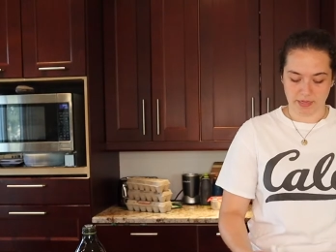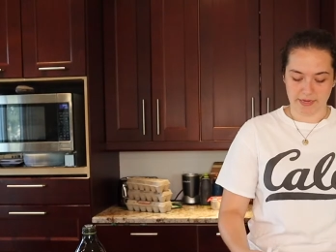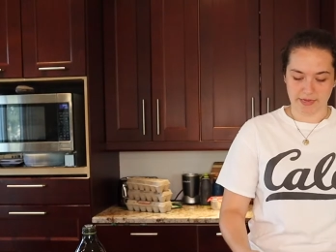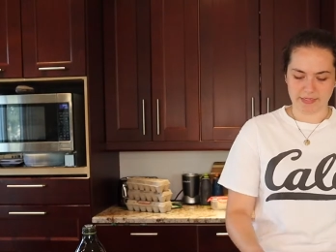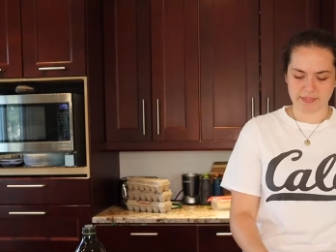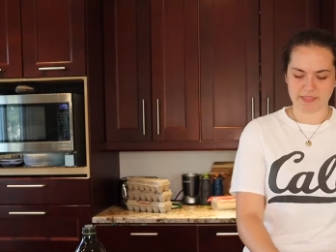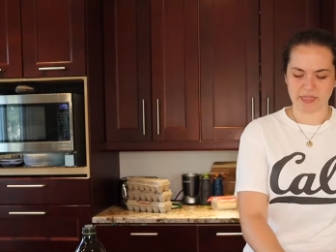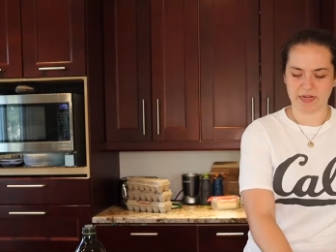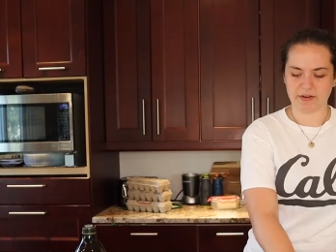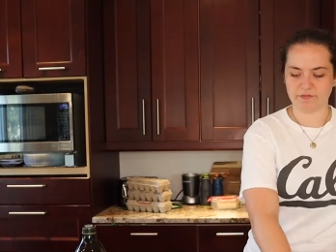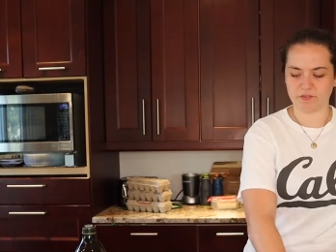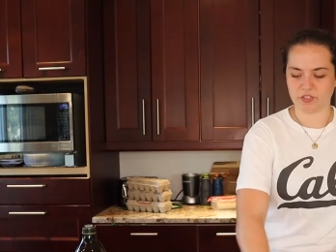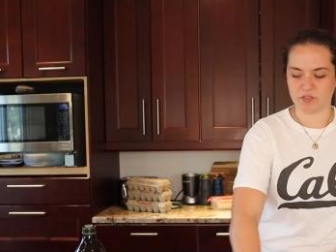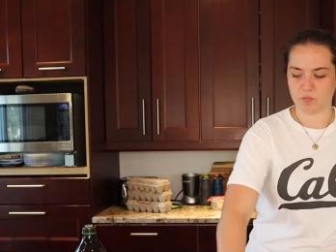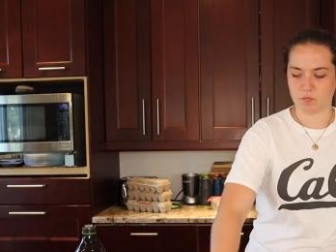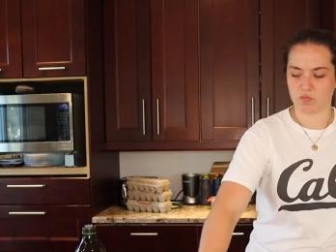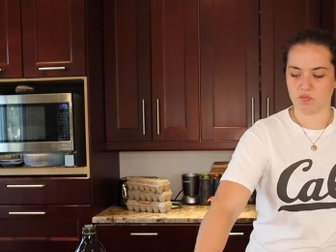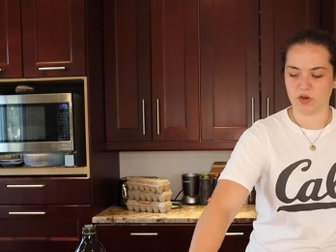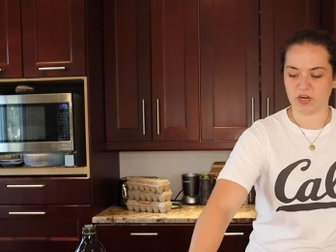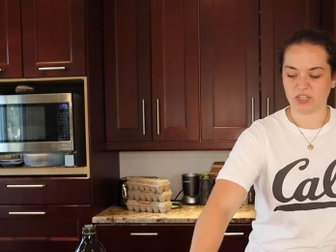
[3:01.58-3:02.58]
I guess, kind of
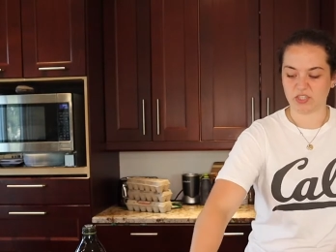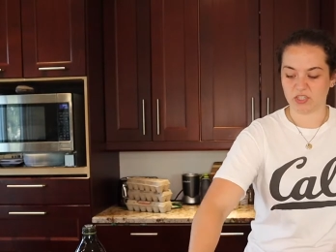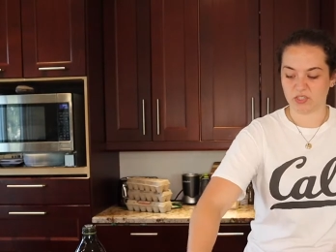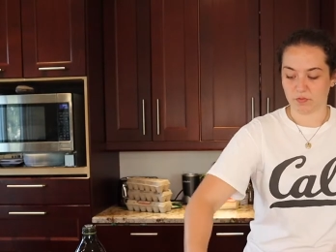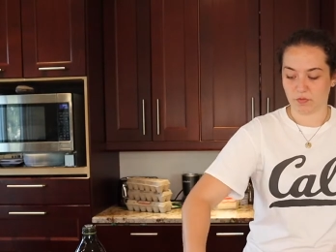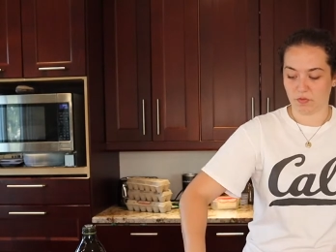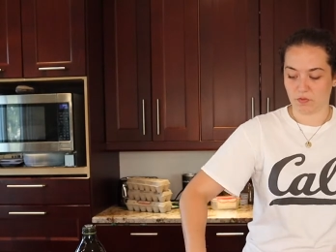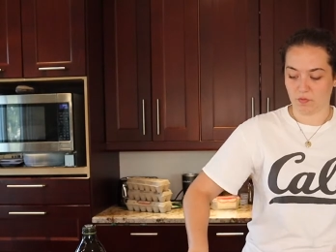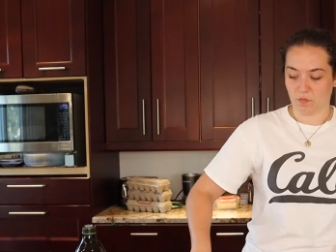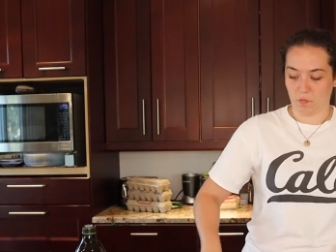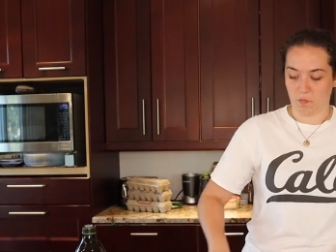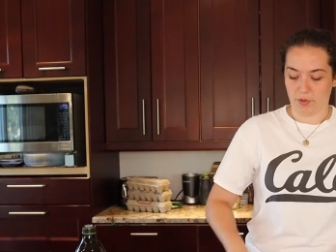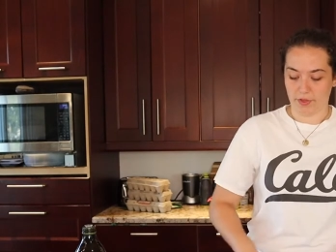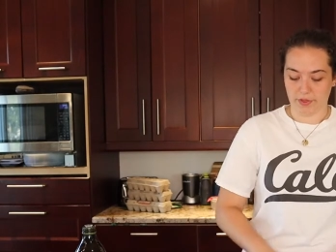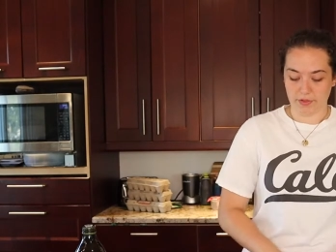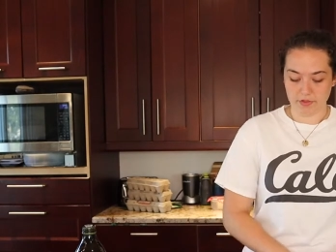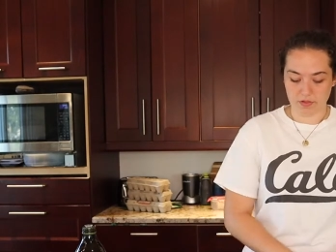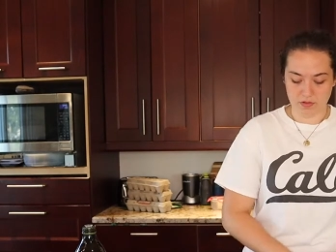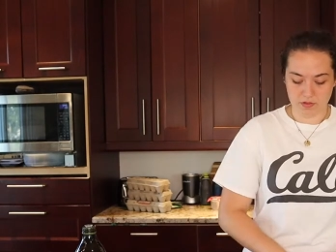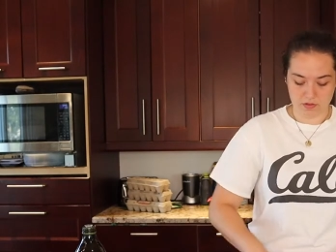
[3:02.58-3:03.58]
just brushed with
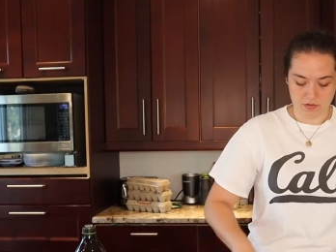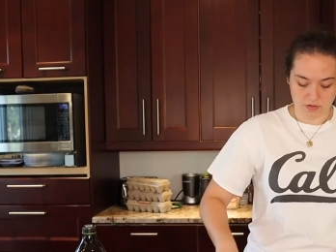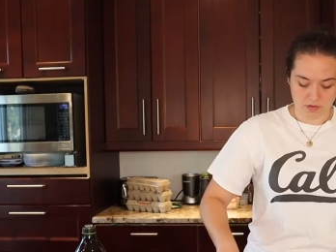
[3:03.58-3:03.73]
oil.